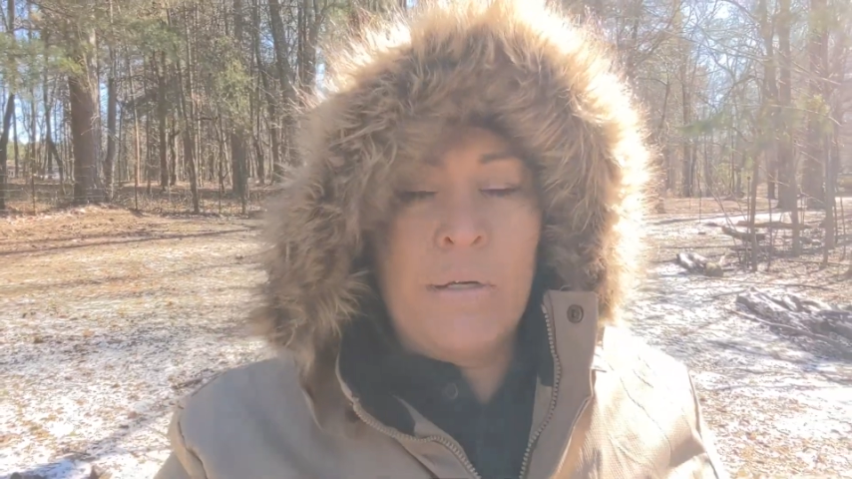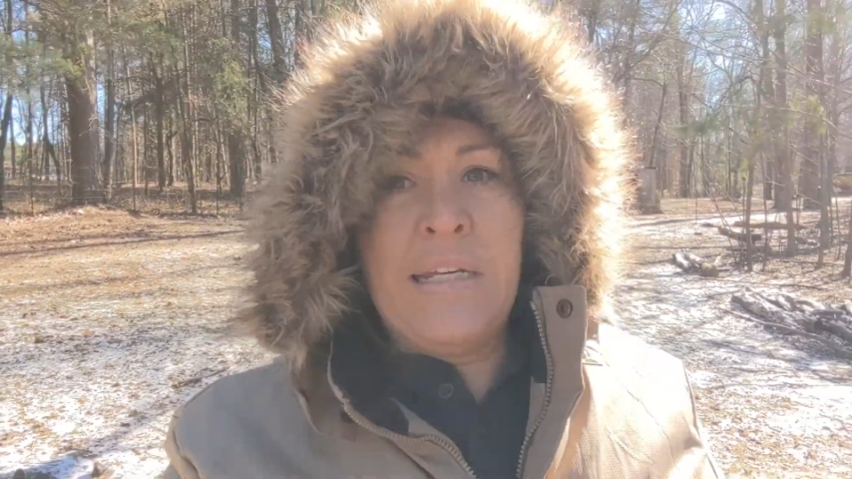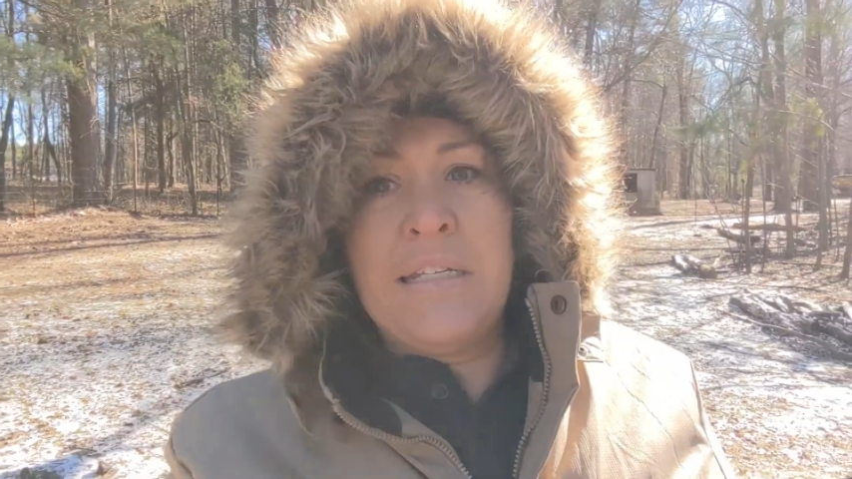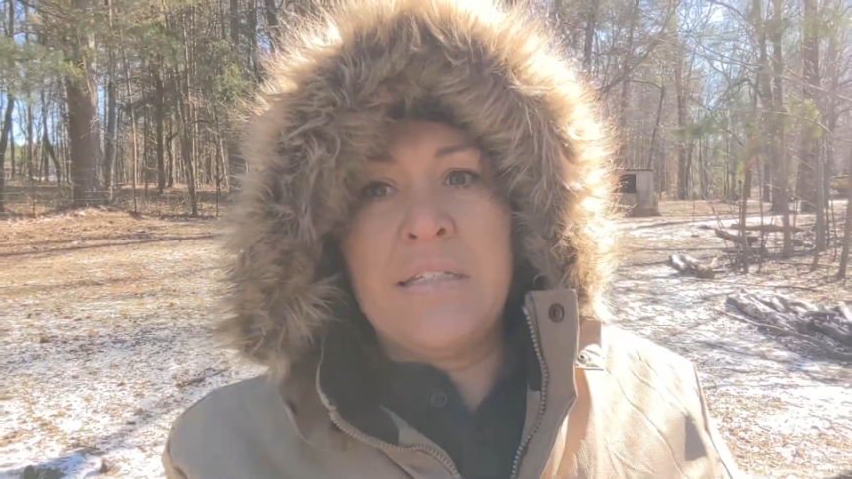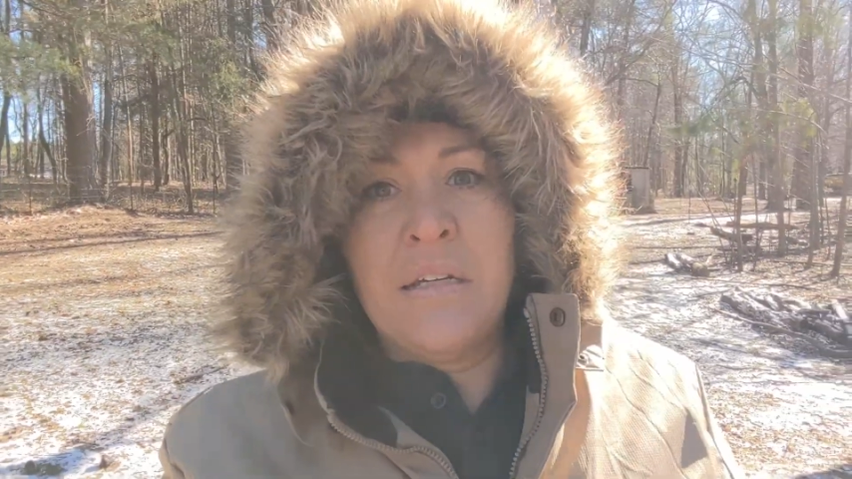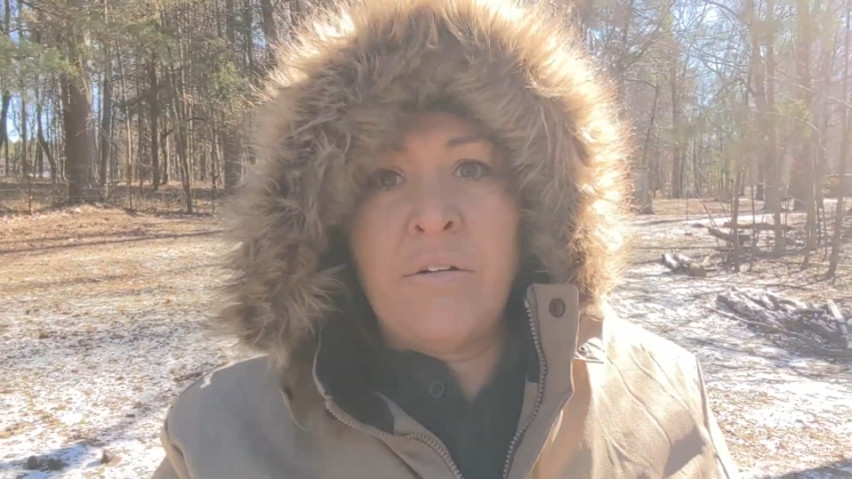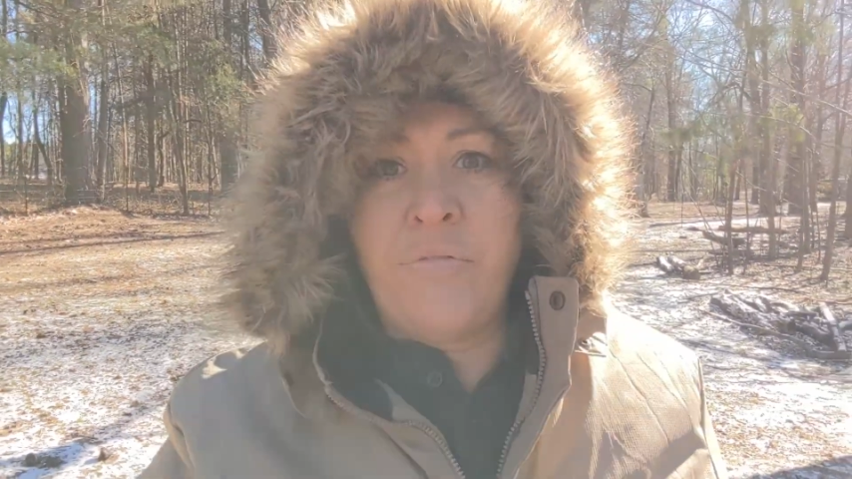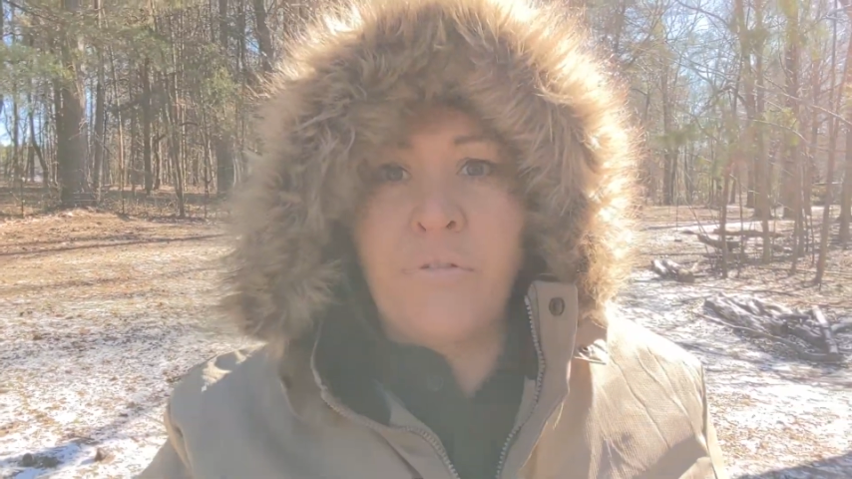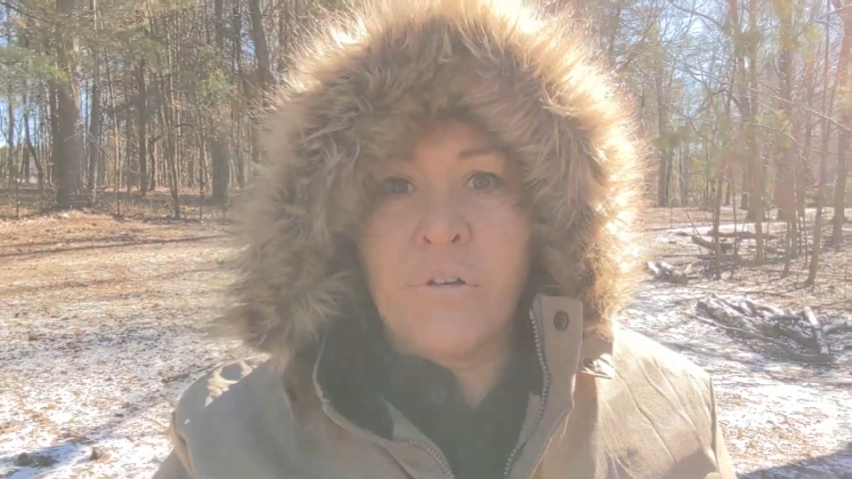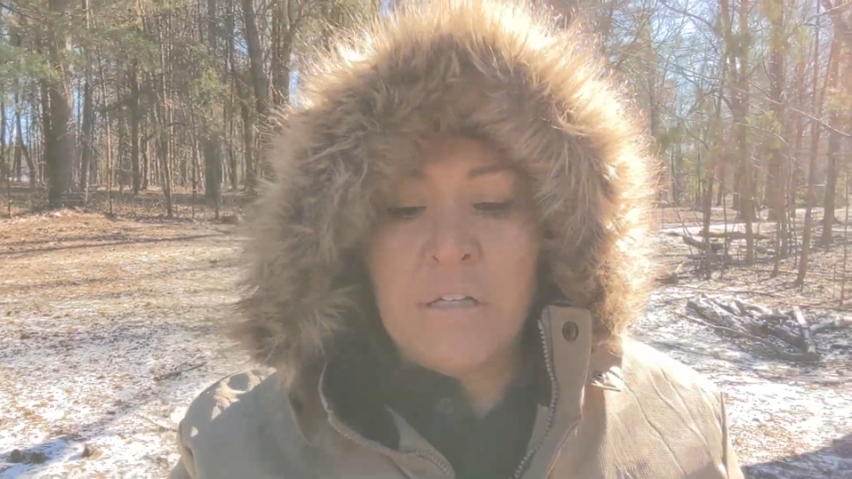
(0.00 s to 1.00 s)
what he's done
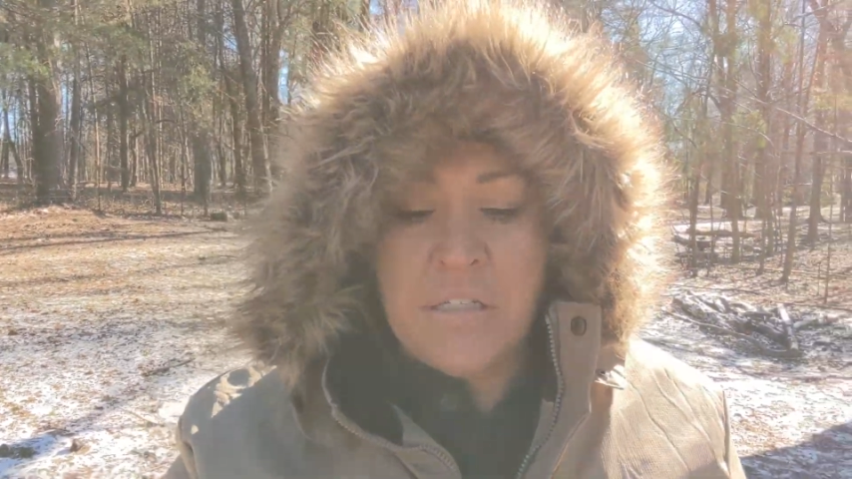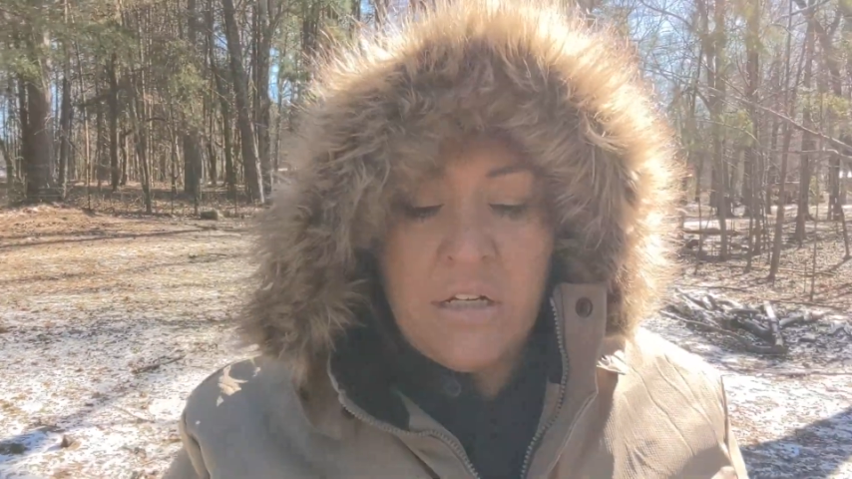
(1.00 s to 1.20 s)
for us,